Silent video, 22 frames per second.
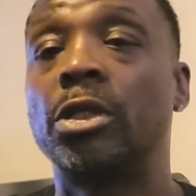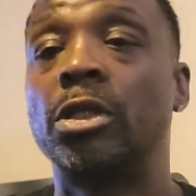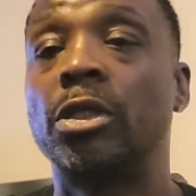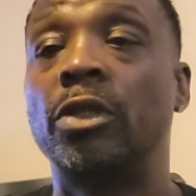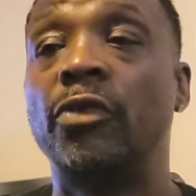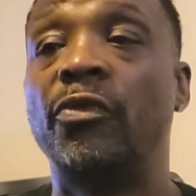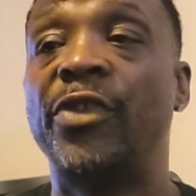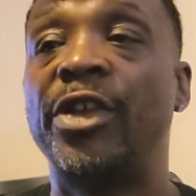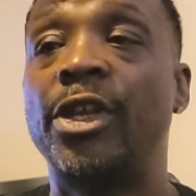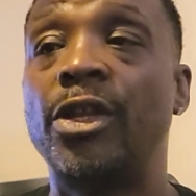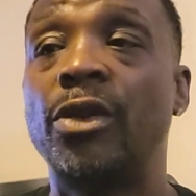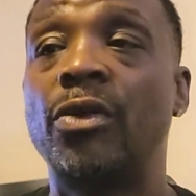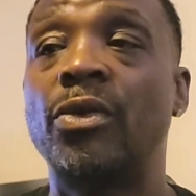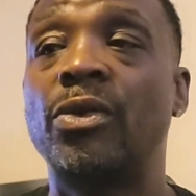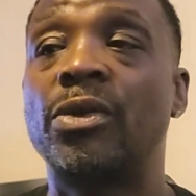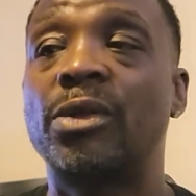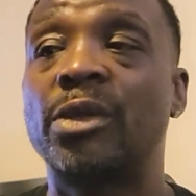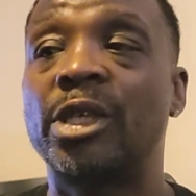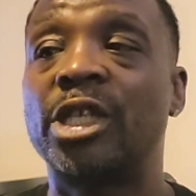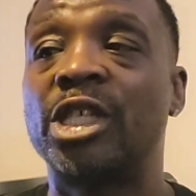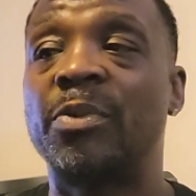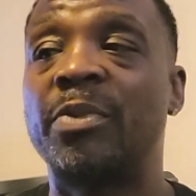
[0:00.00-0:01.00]
the video
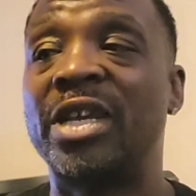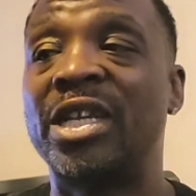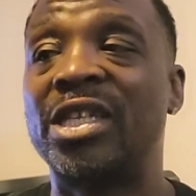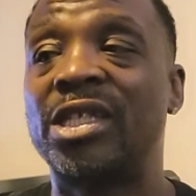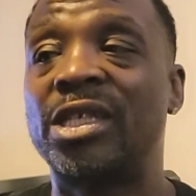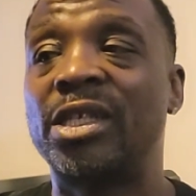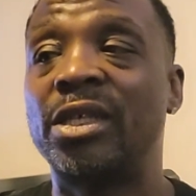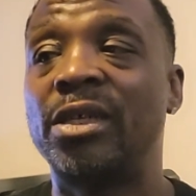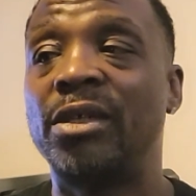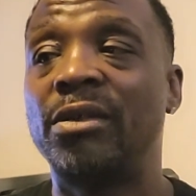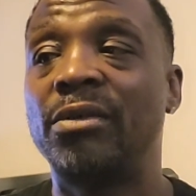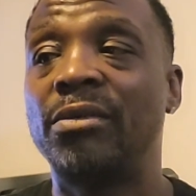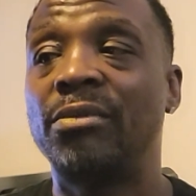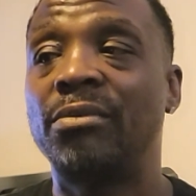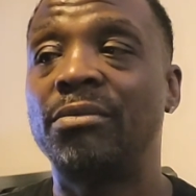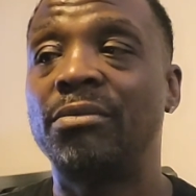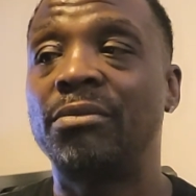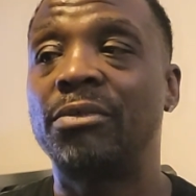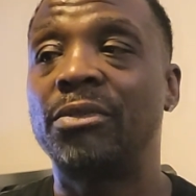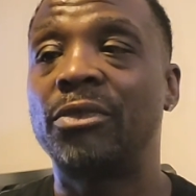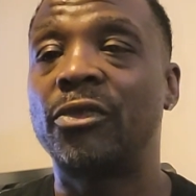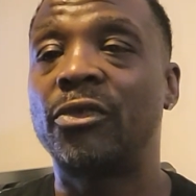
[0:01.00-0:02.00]
is basically
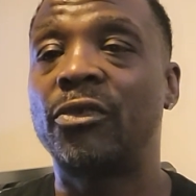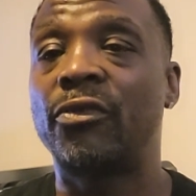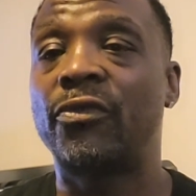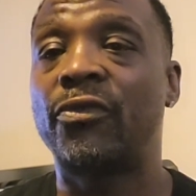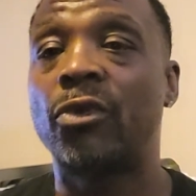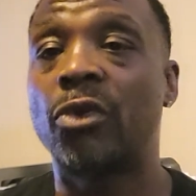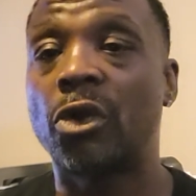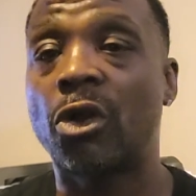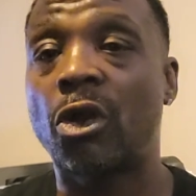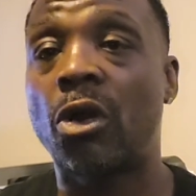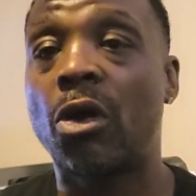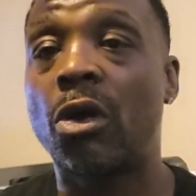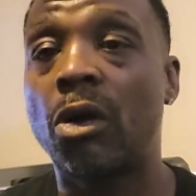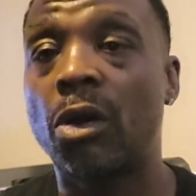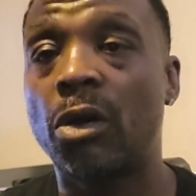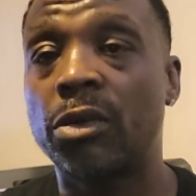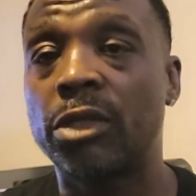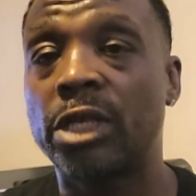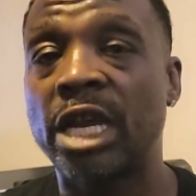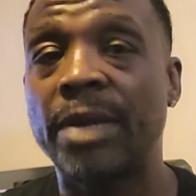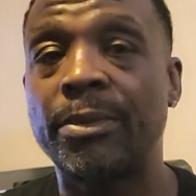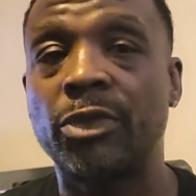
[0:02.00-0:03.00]
for
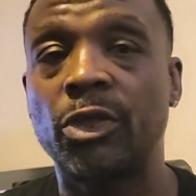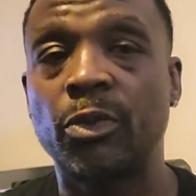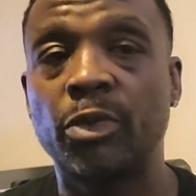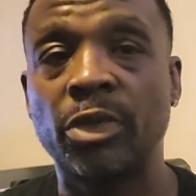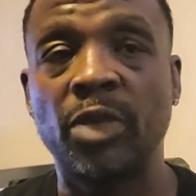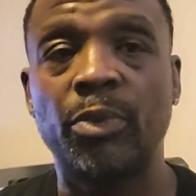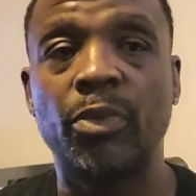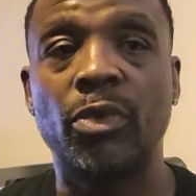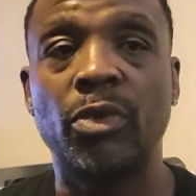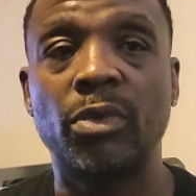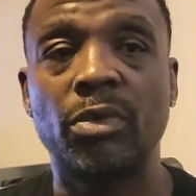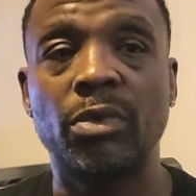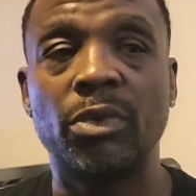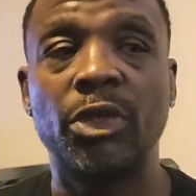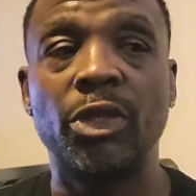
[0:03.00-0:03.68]
all types of people.